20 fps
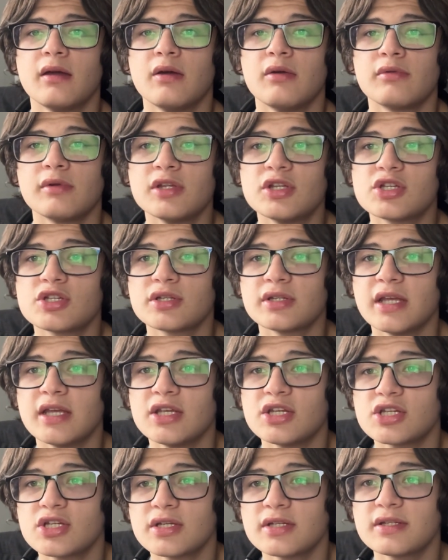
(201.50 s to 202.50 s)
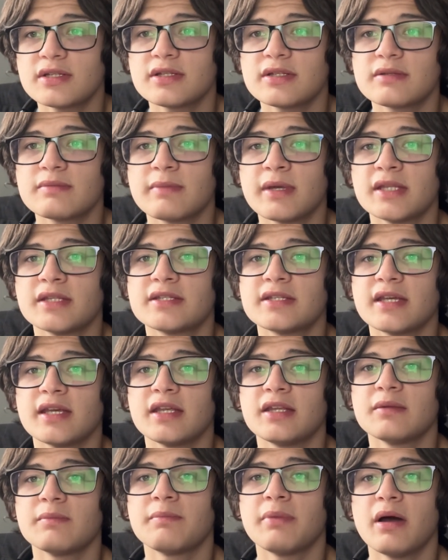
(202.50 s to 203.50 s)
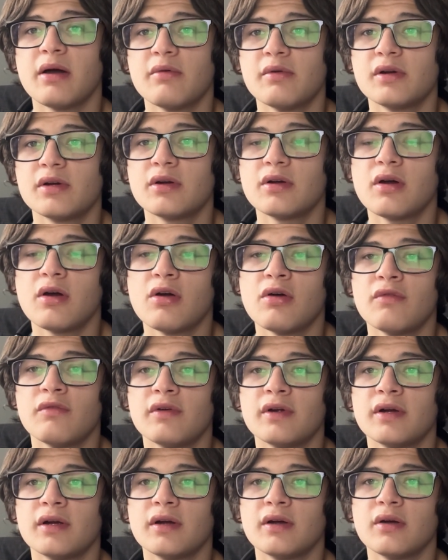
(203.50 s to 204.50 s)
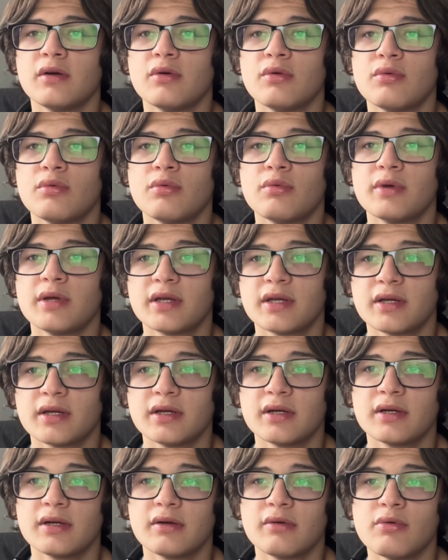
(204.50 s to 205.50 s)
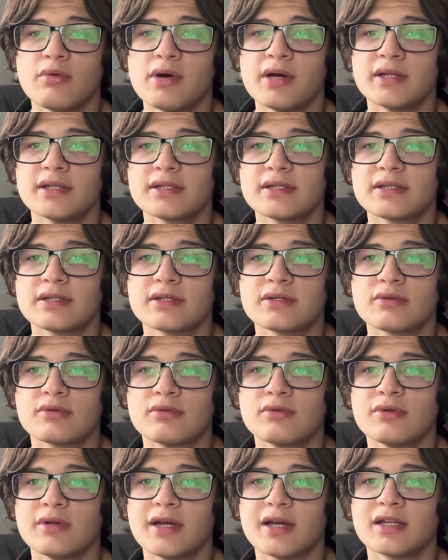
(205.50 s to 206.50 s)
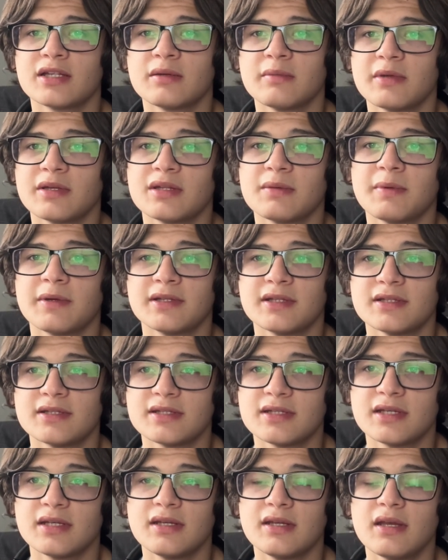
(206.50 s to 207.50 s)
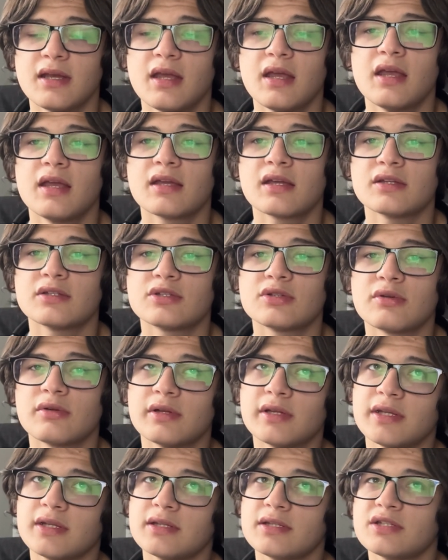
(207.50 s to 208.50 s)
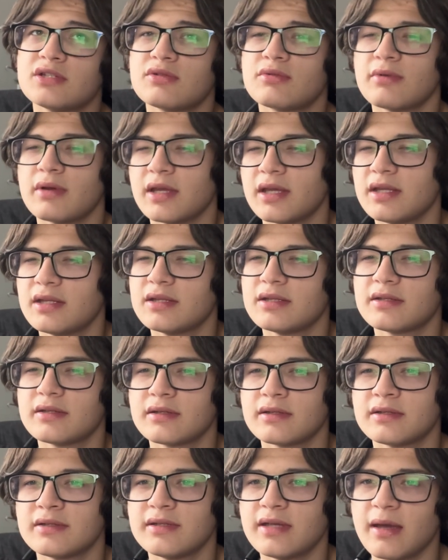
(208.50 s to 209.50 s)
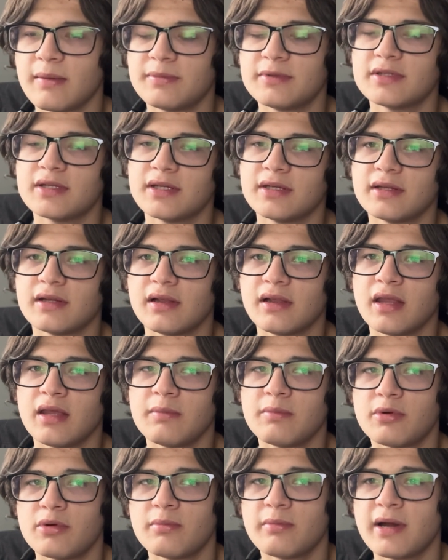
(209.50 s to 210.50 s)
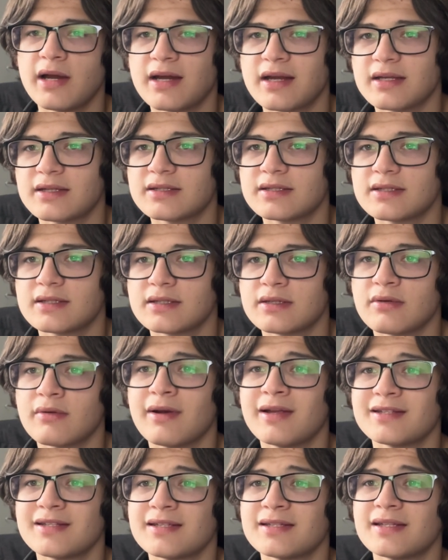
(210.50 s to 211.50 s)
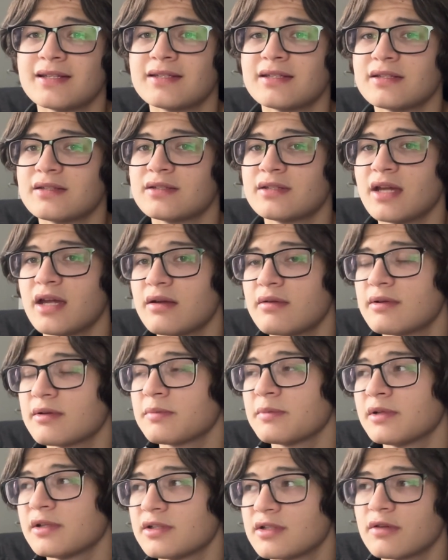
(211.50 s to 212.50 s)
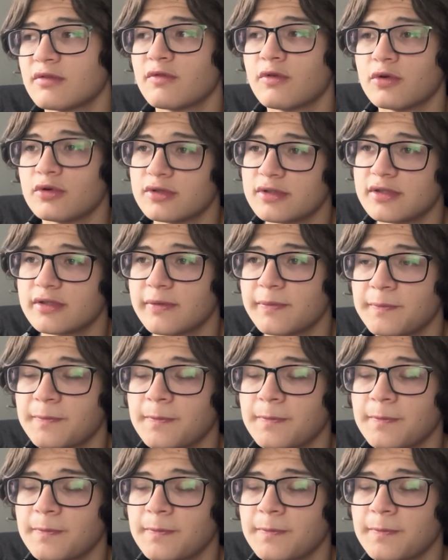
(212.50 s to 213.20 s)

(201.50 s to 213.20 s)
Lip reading: Rich nations maintain power over weaker ones through economic dependency, controlling trade, debt, and labor markets rather than the direct military force.